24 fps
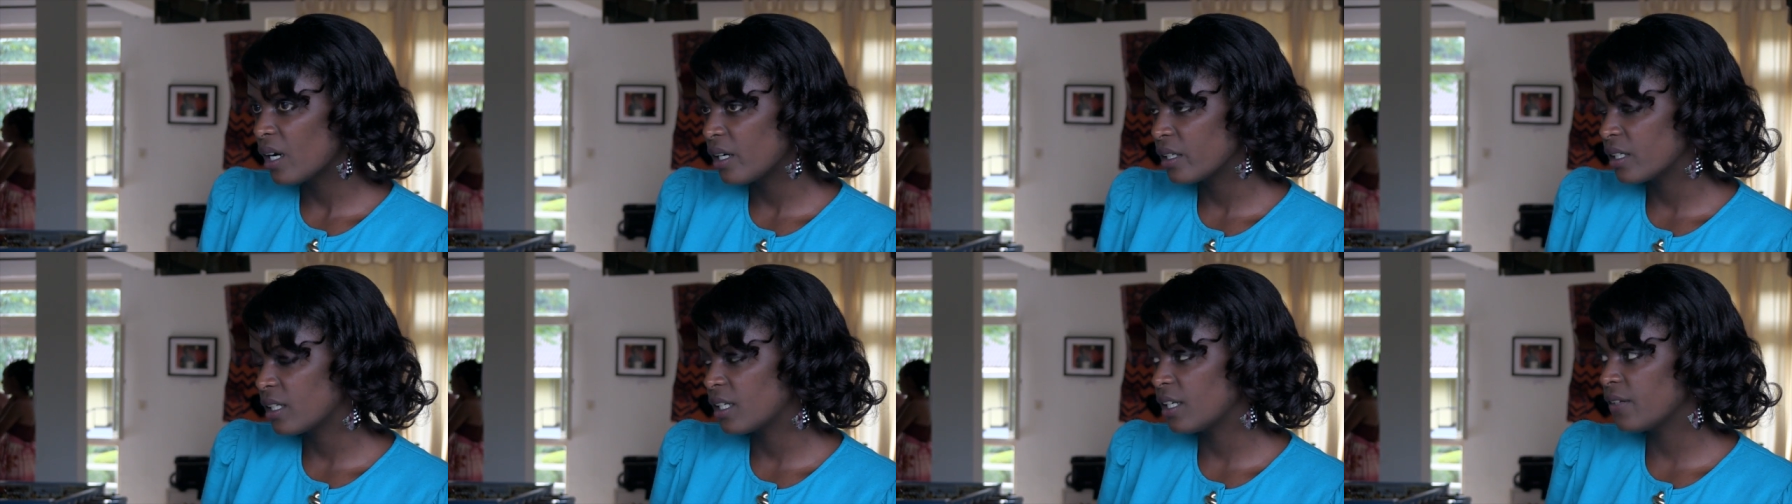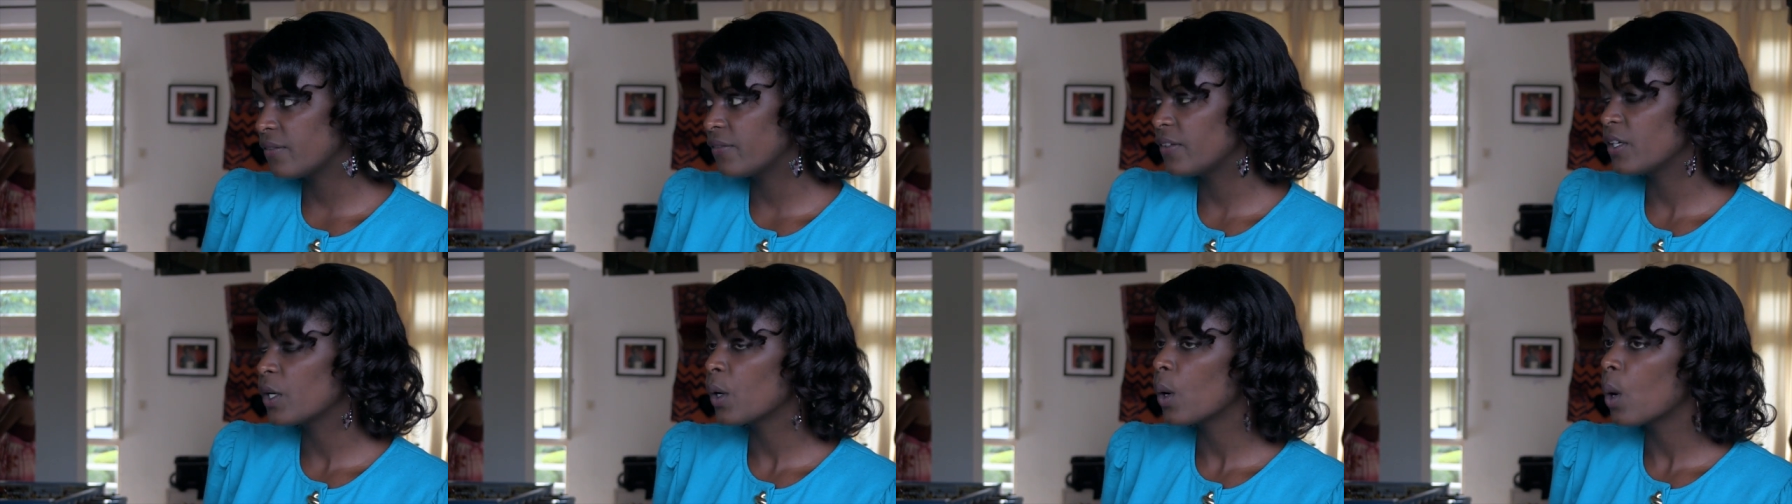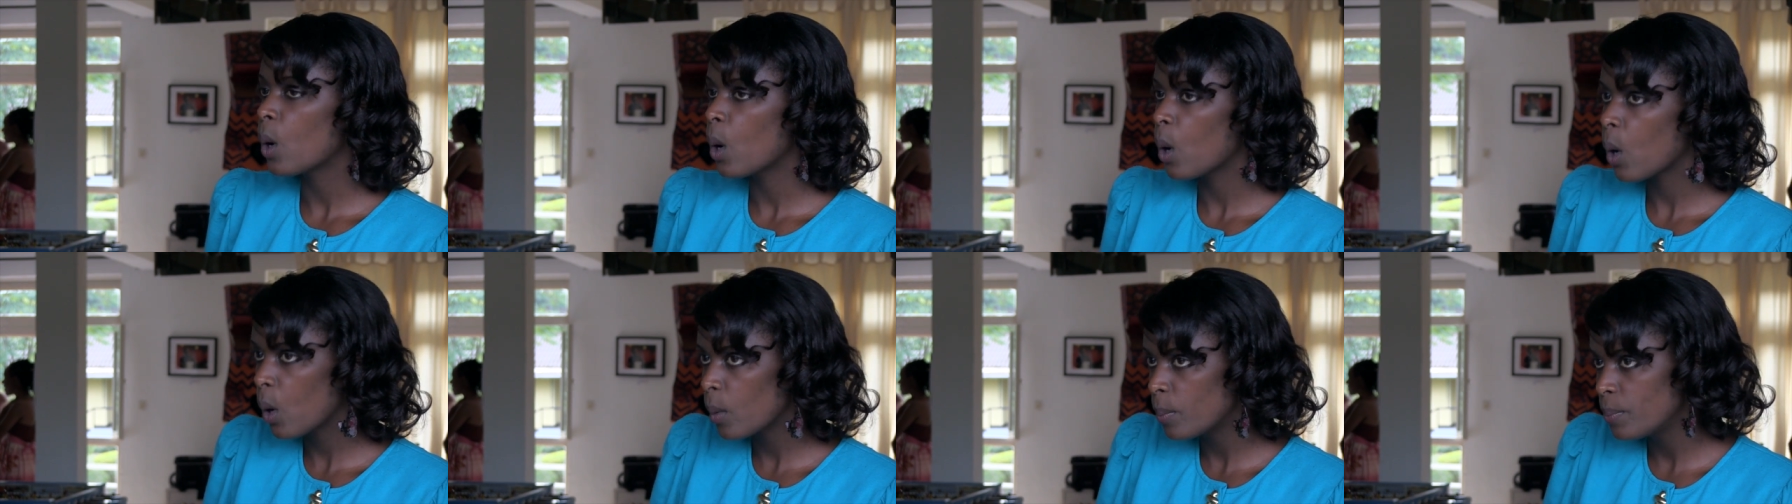are giving
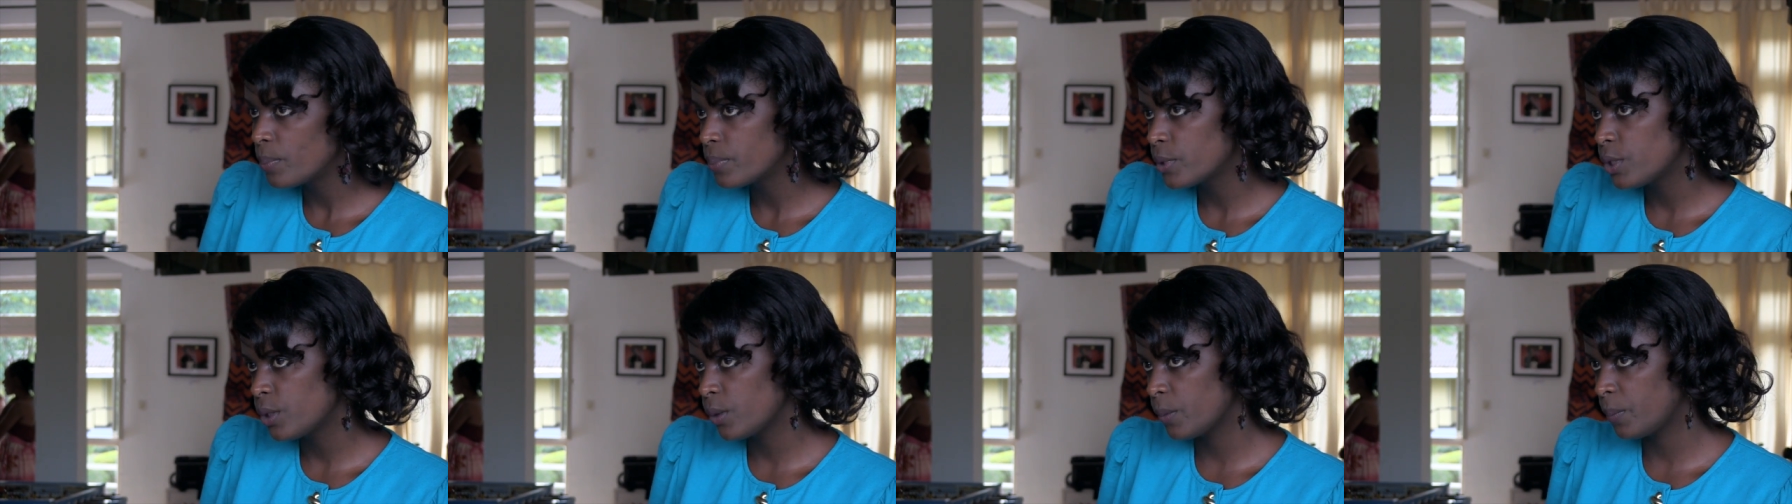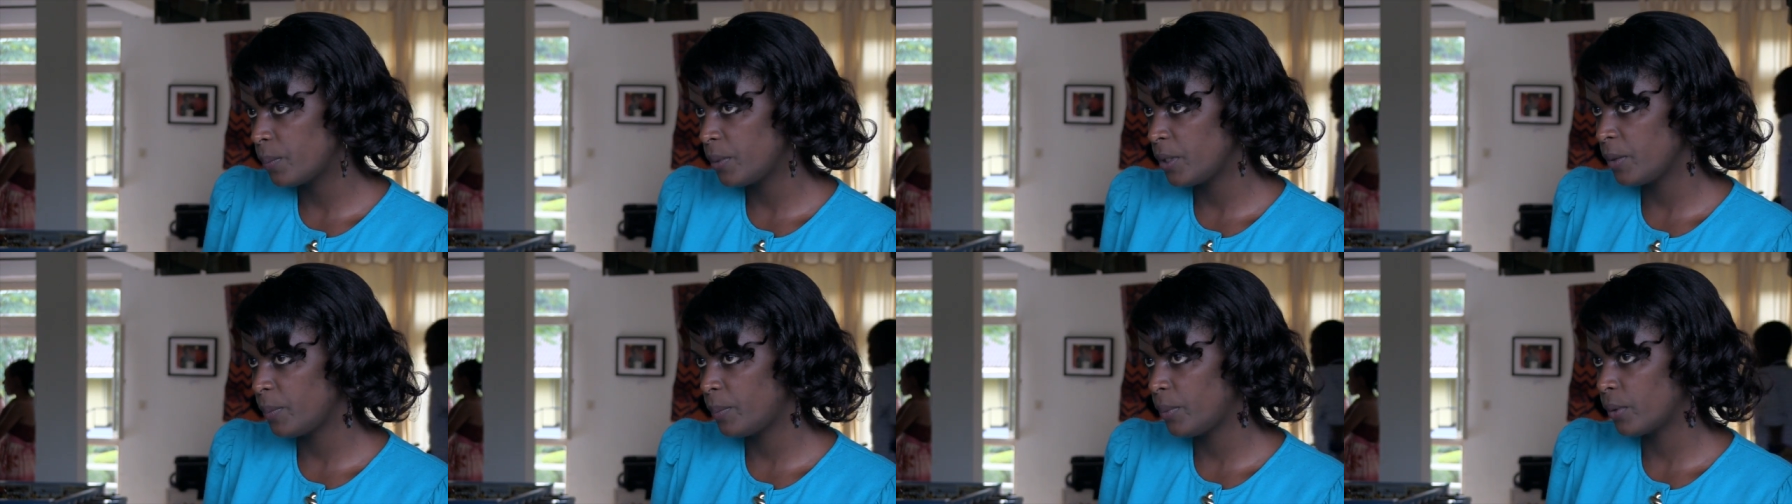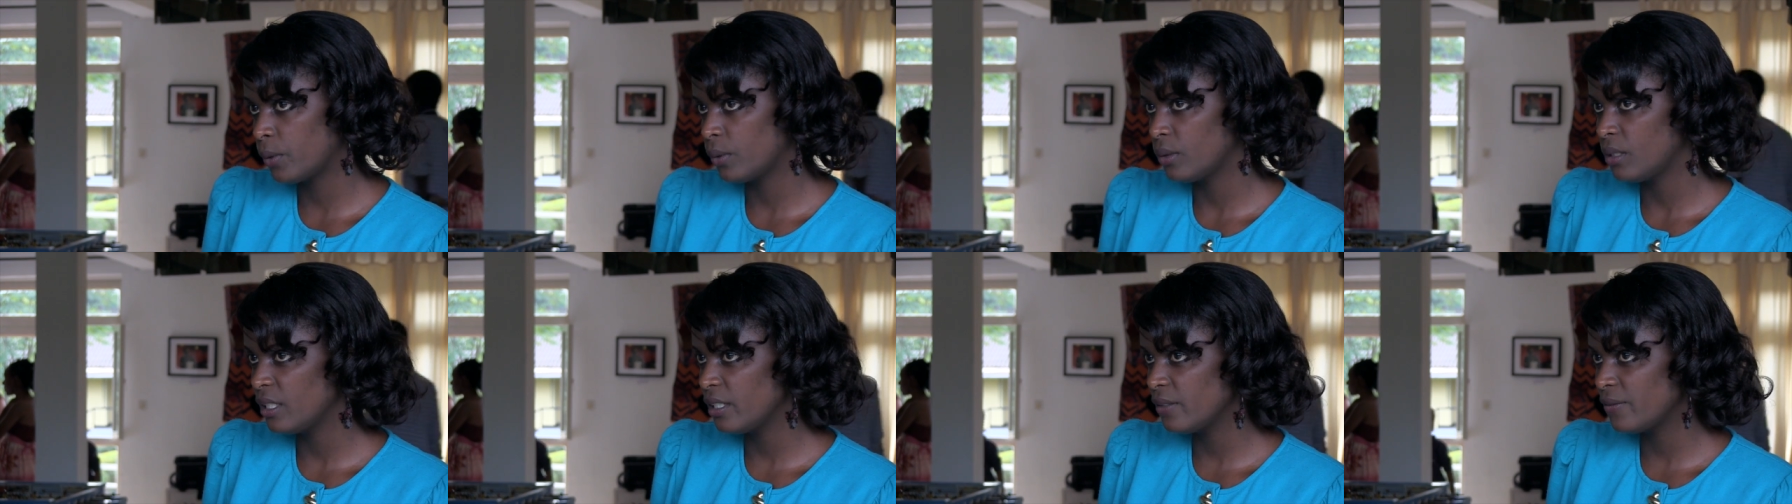hope to people
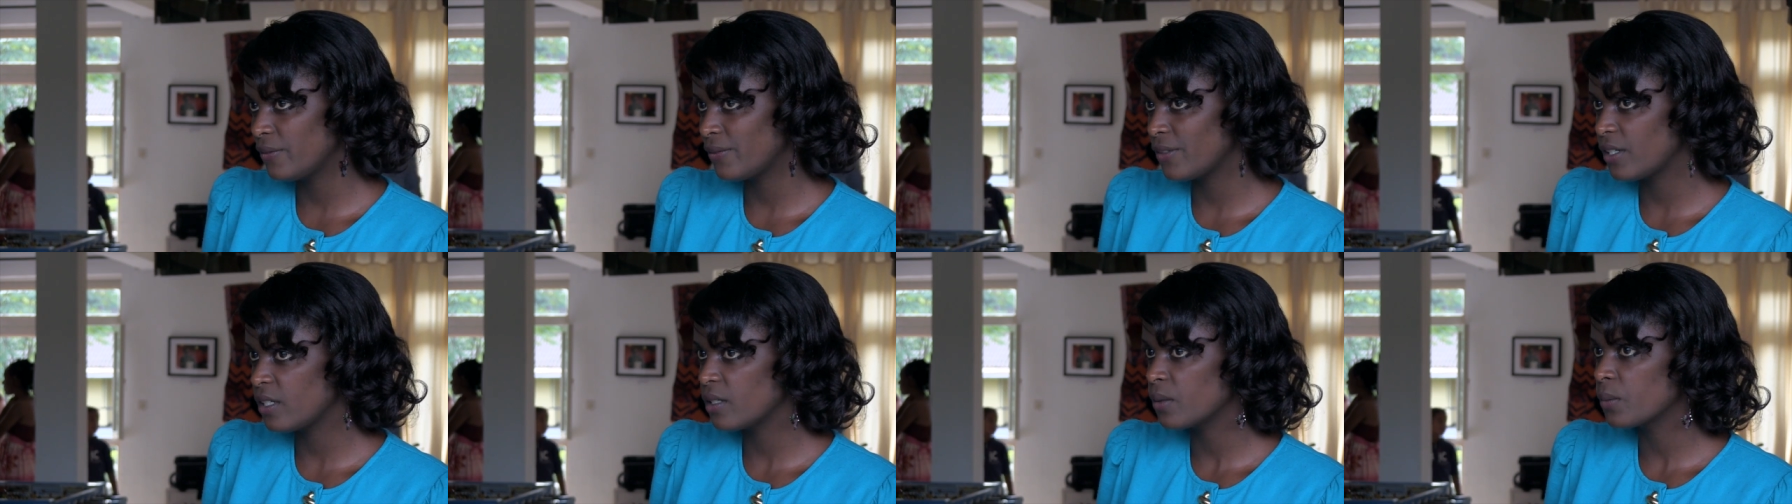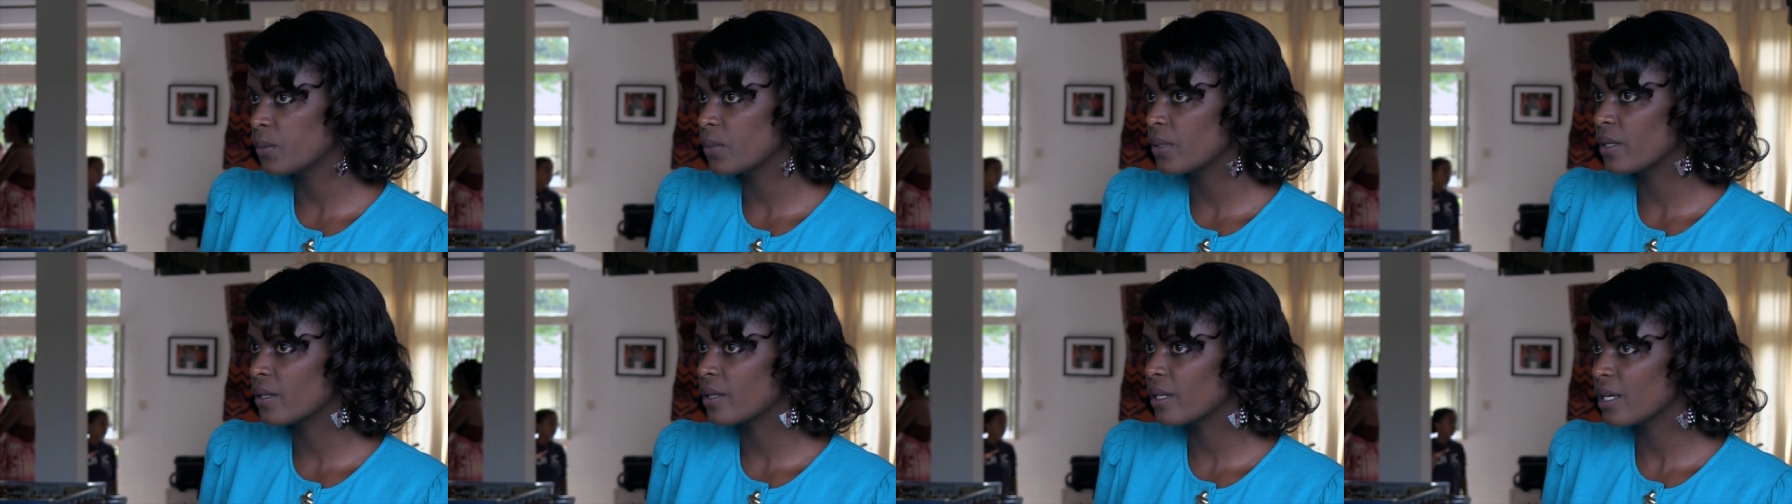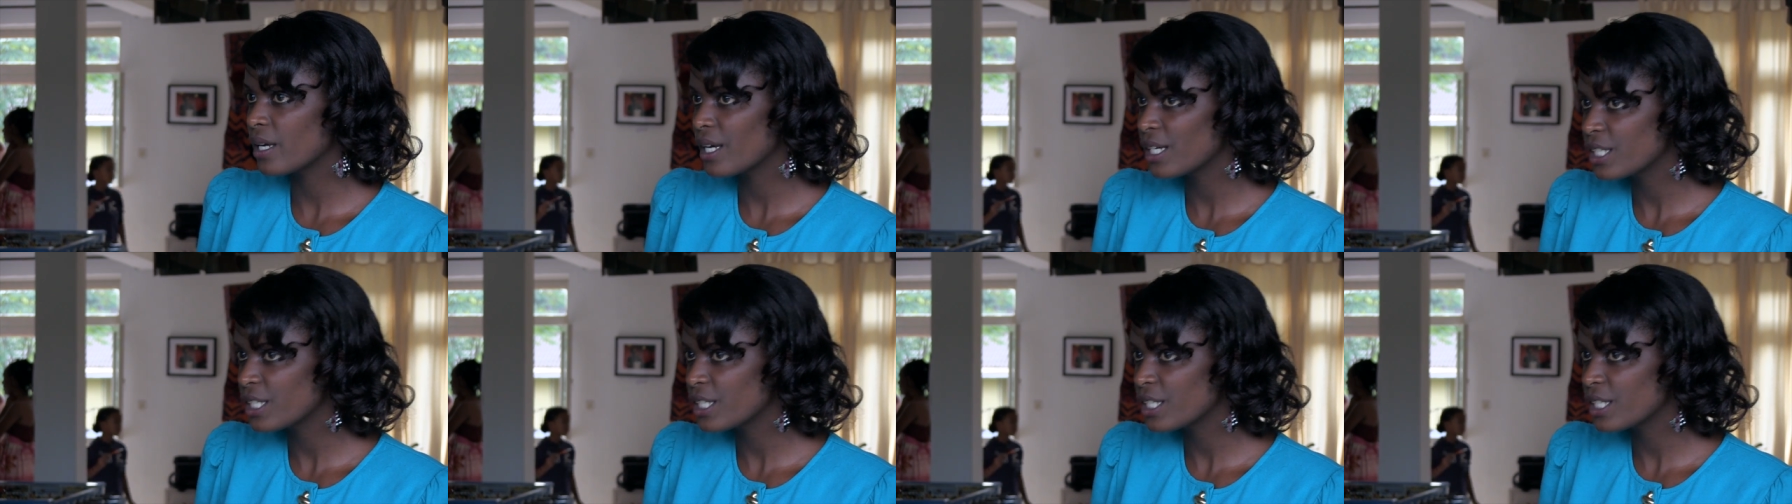people living with